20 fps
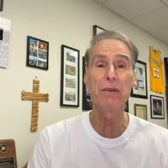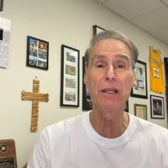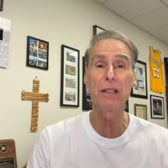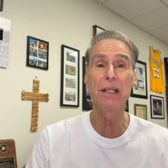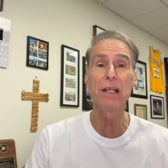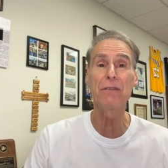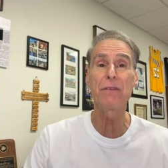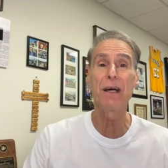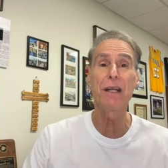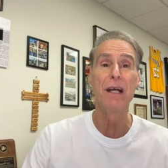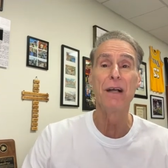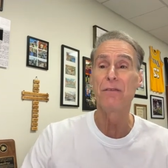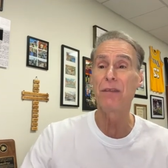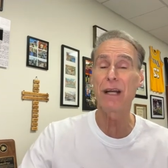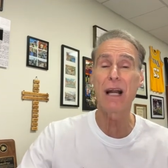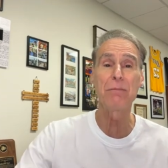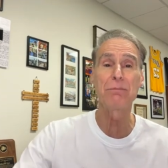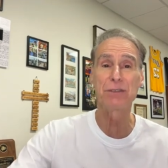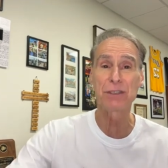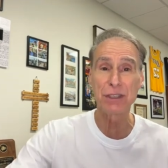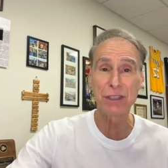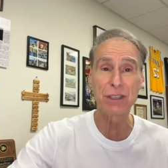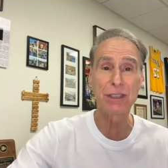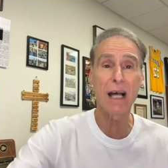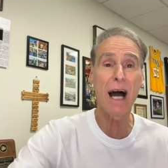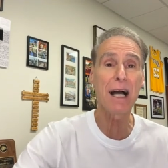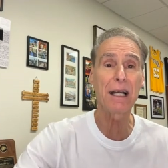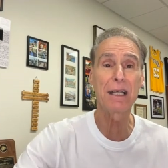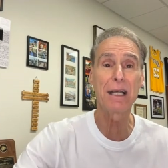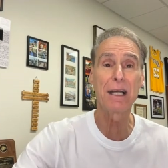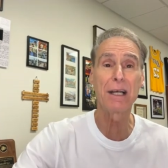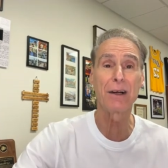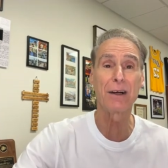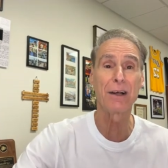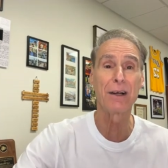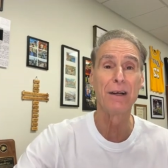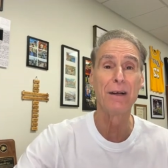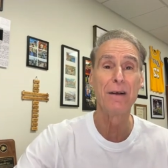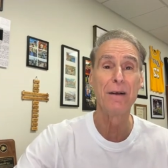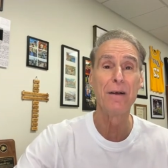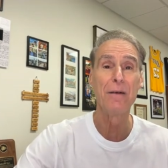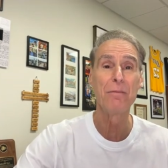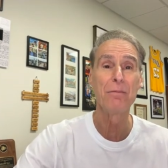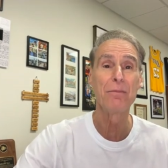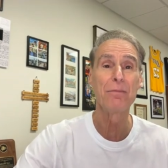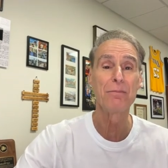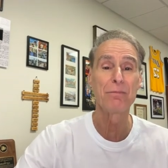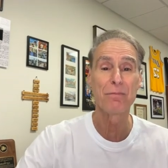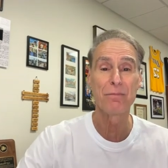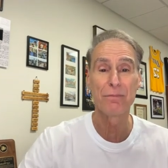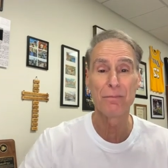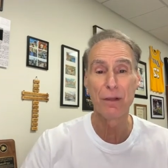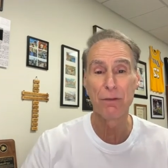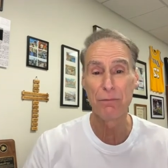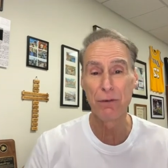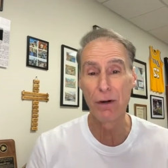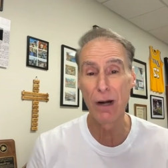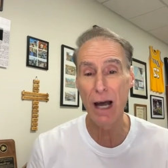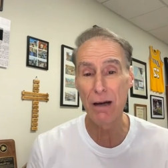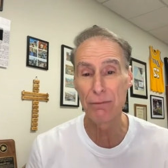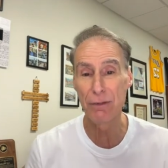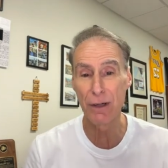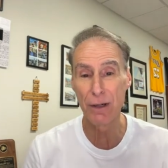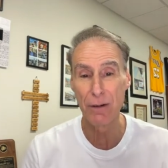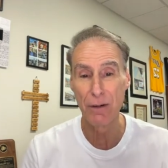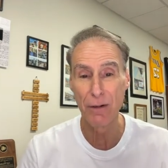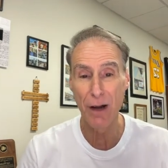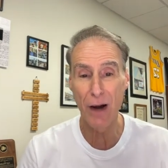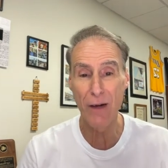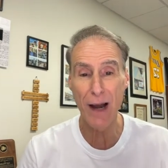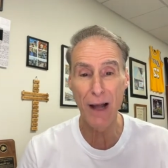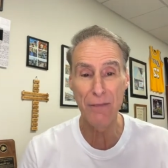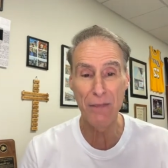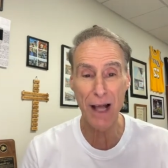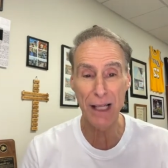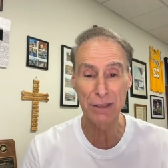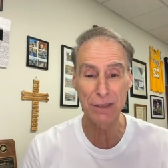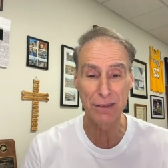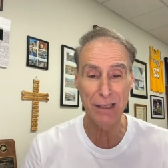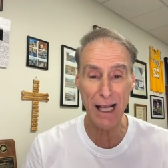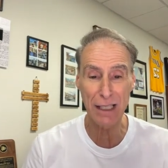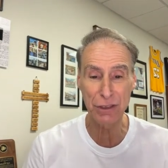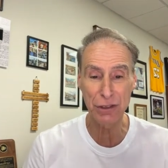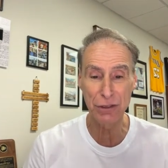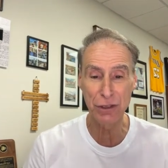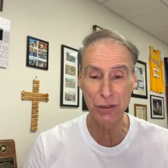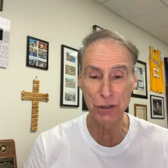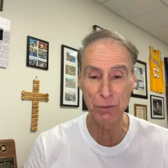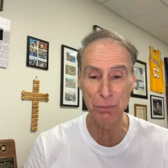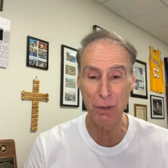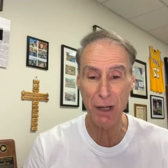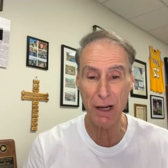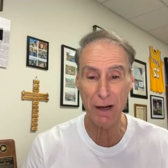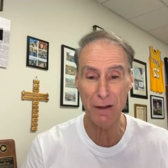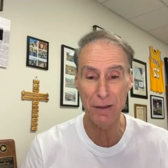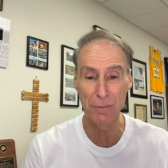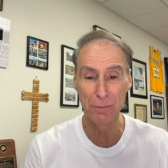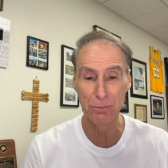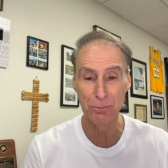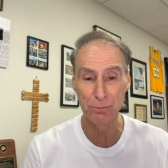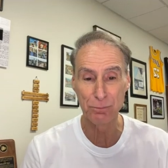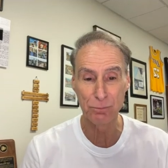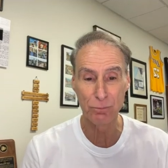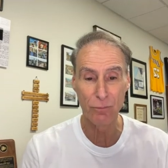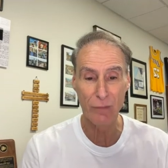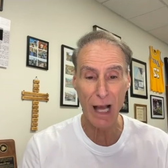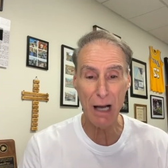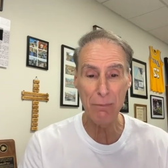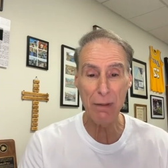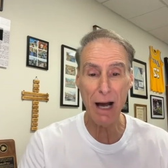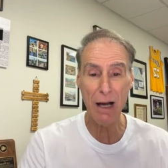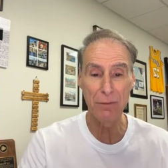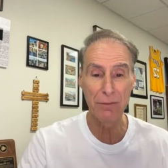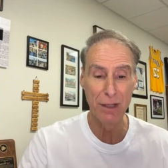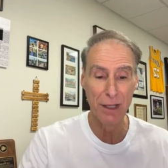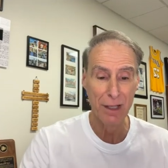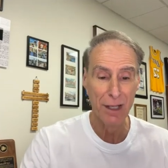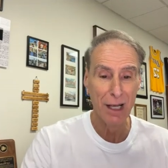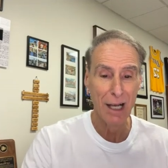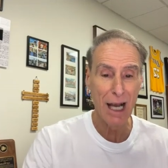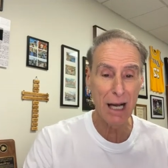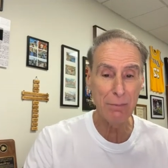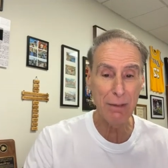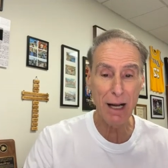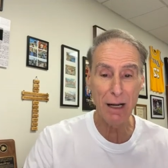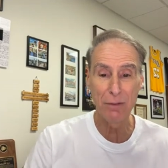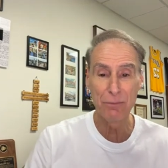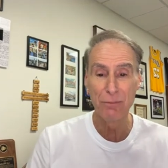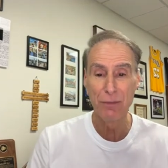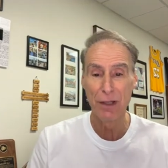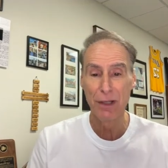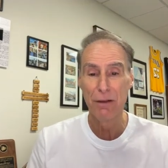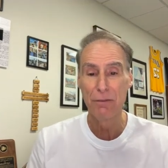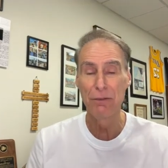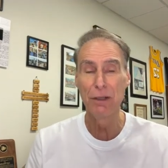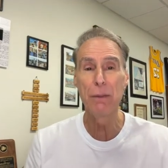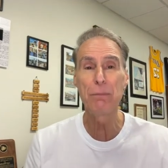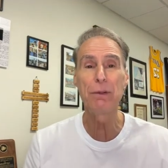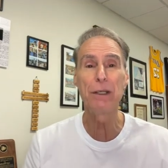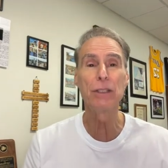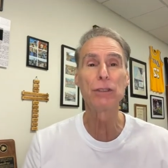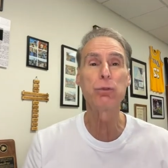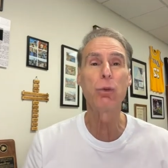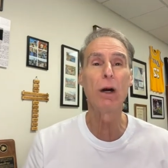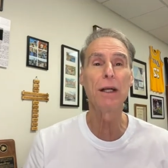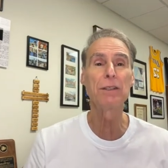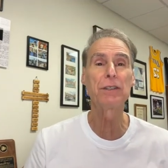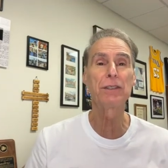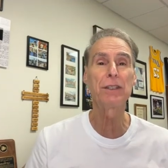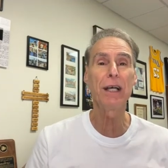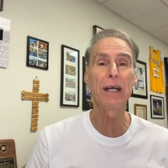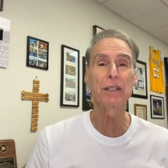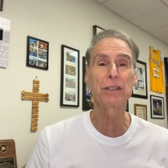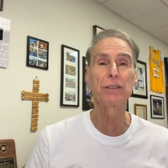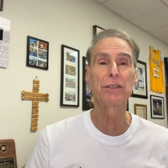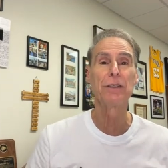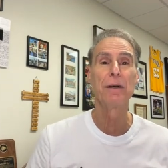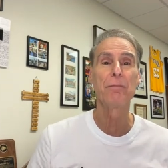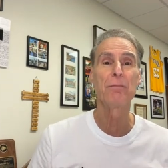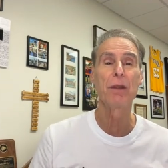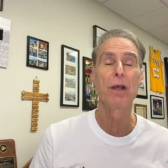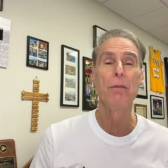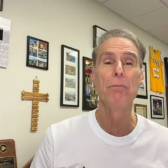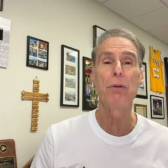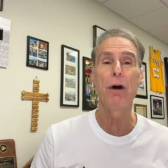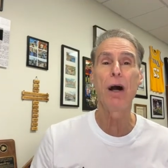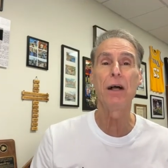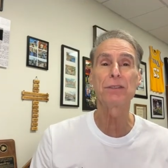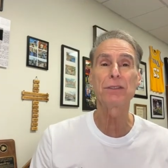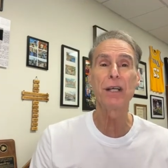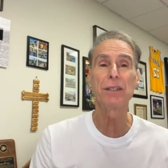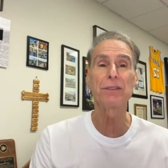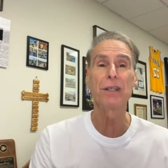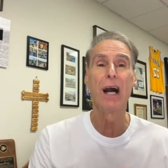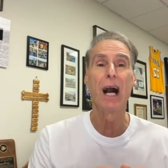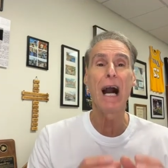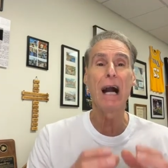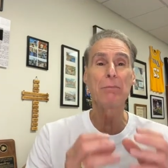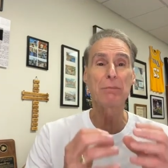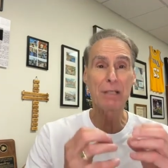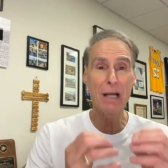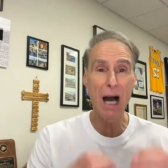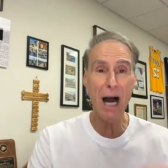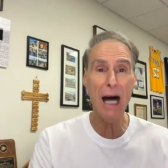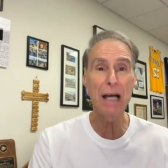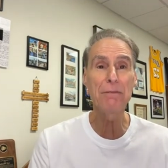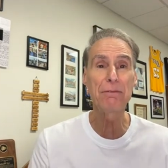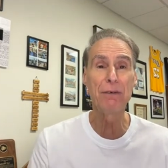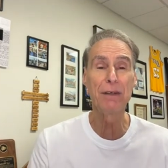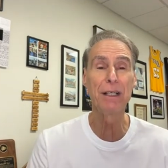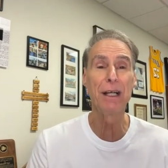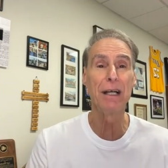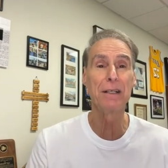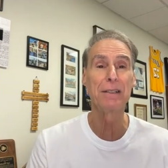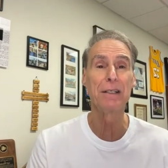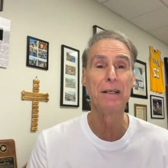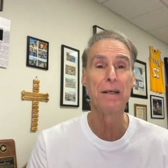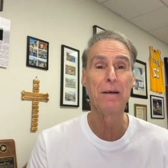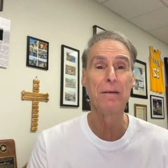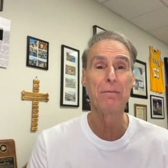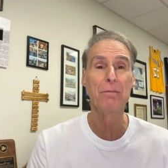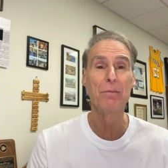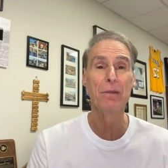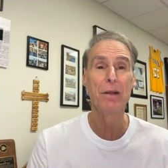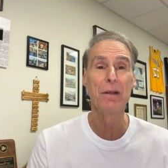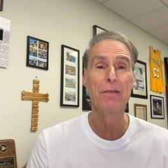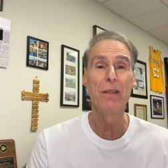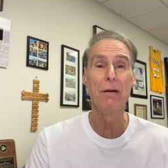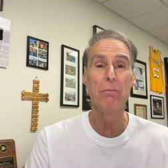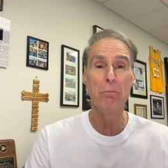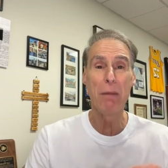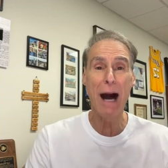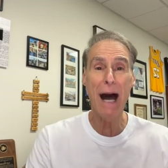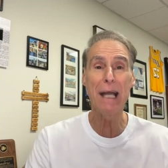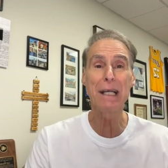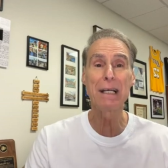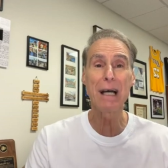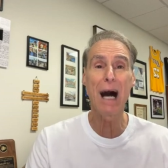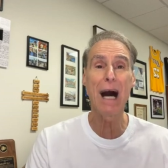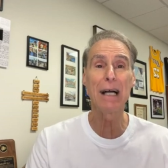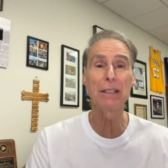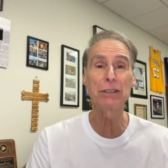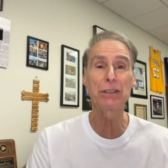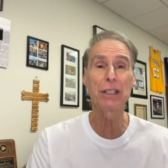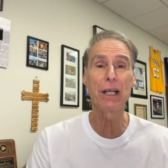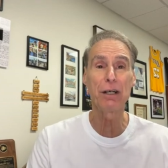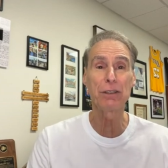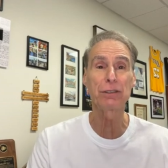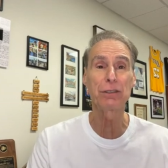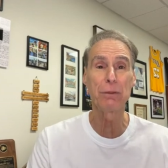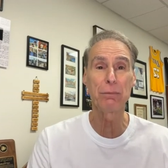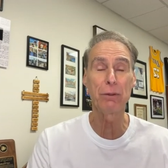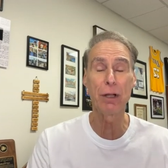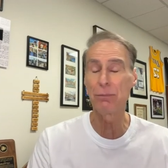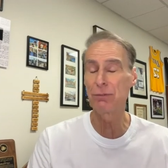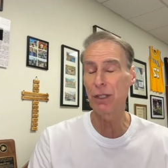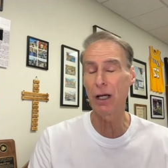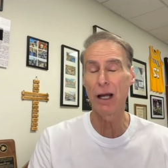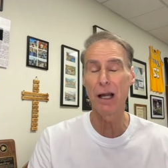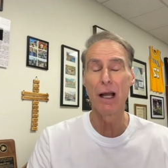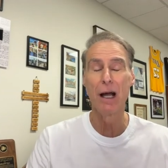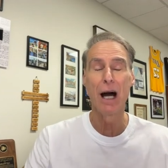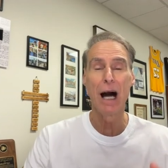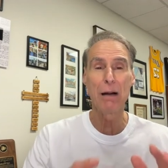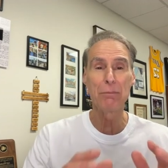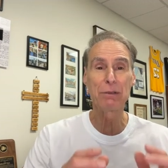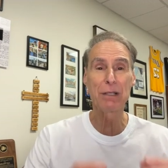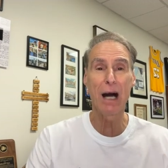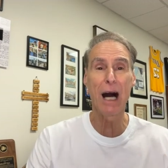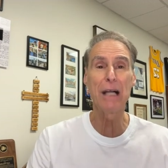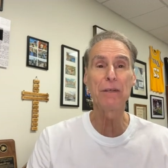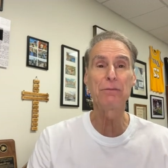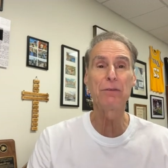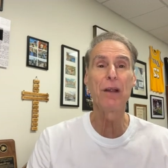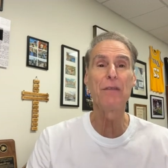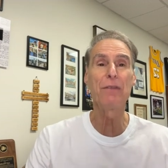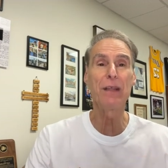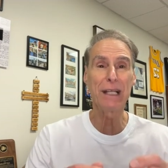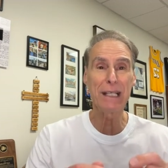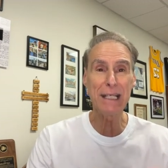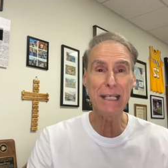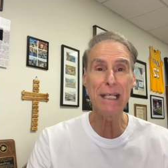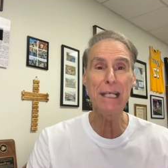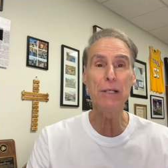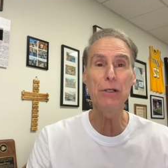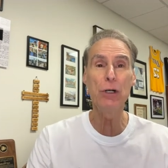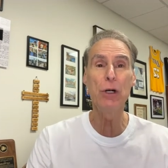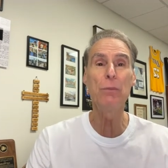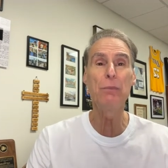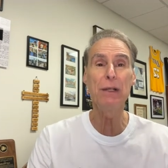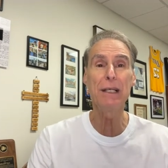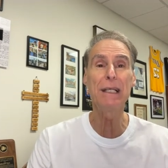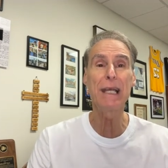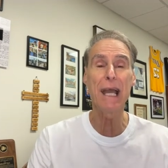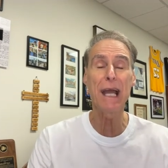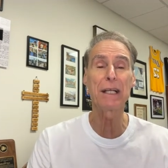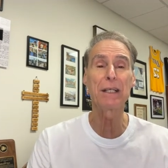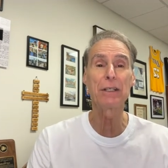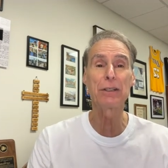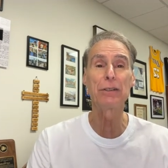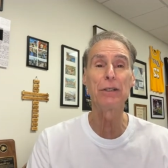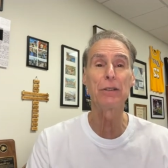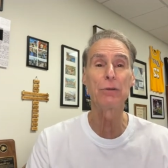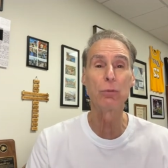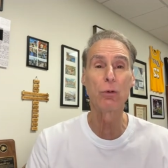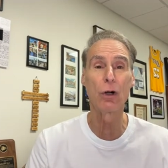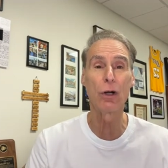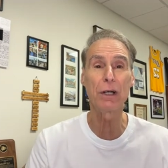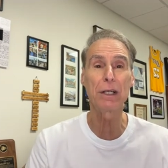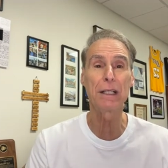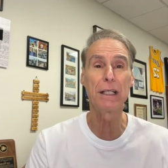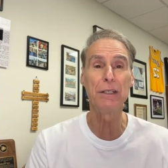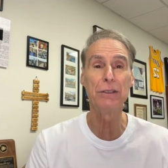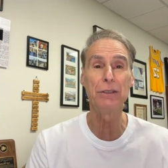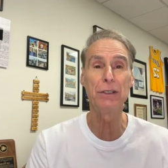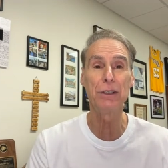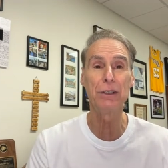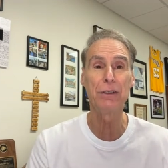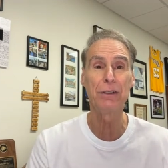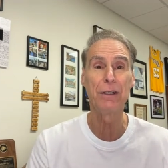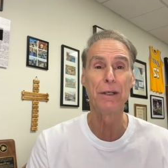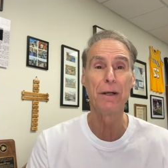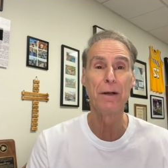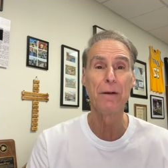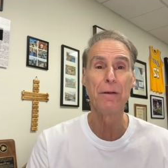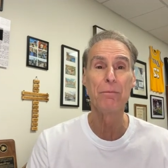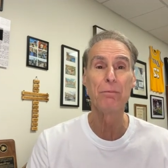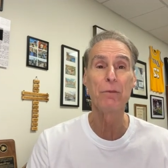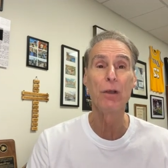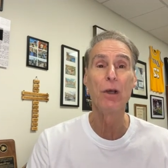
the feeling that, that I'm stuck here forever. All right, that's, that's despair. How about, how about Philippians 1 6? Paul says, I'm confident that my God shall, I'm sorry, I'm confident that he who began a good work in you